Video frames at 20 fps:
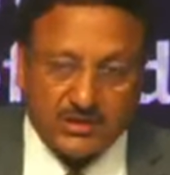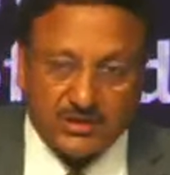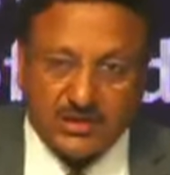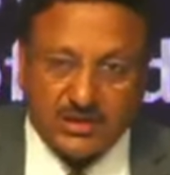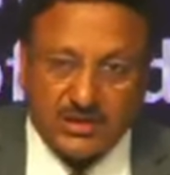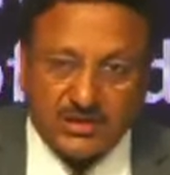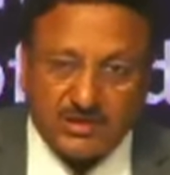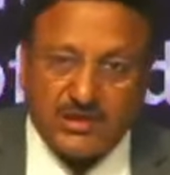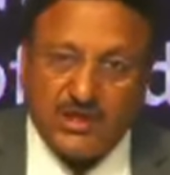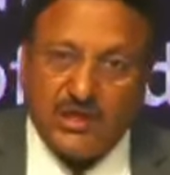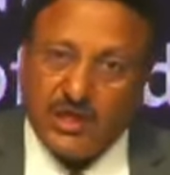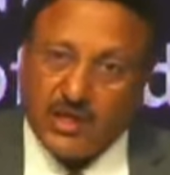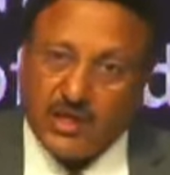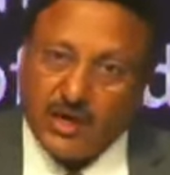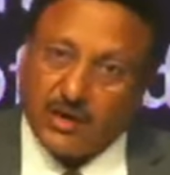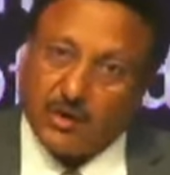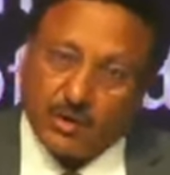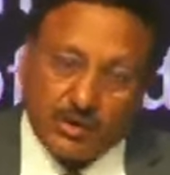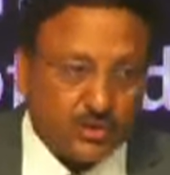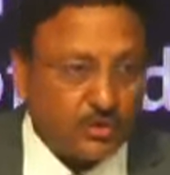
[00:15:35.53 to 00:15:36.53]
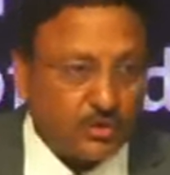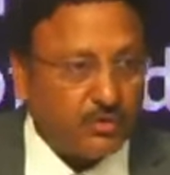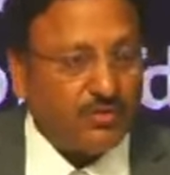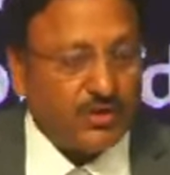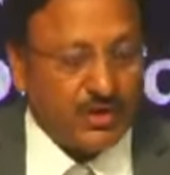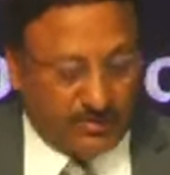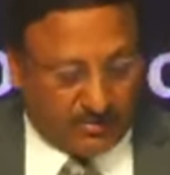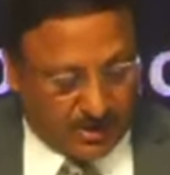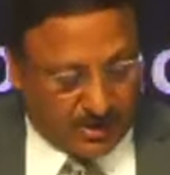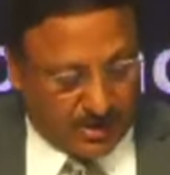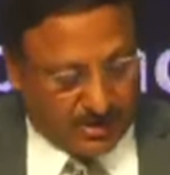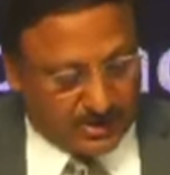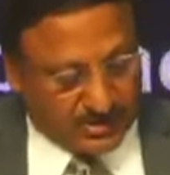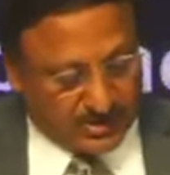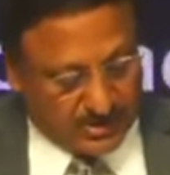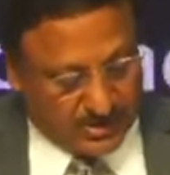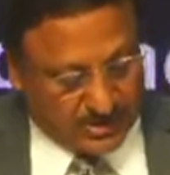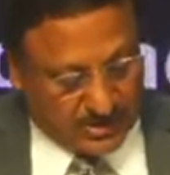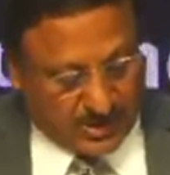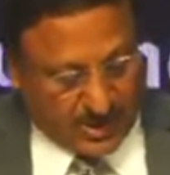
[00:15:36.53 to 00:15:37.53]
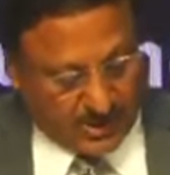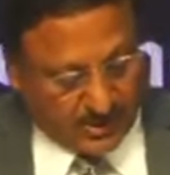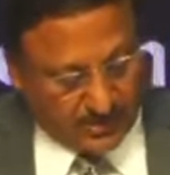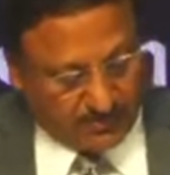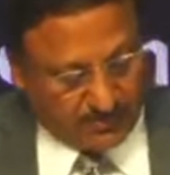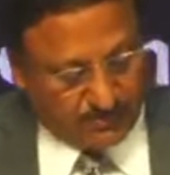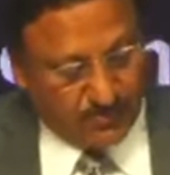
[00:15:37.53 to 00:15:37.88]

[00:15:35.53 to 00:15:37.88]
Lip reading: states and also wherever elections are held.